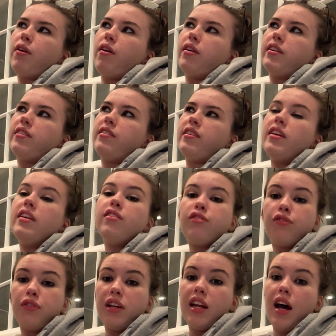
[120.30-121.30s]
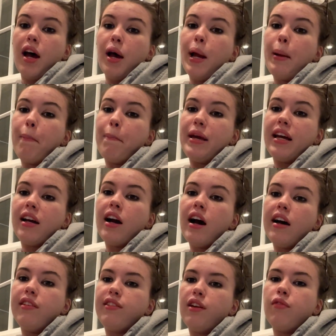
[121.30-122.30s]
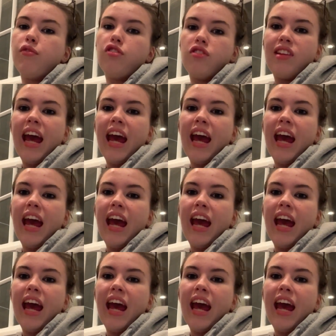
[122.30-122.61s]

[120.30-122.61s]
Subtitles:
artist is Frida because of just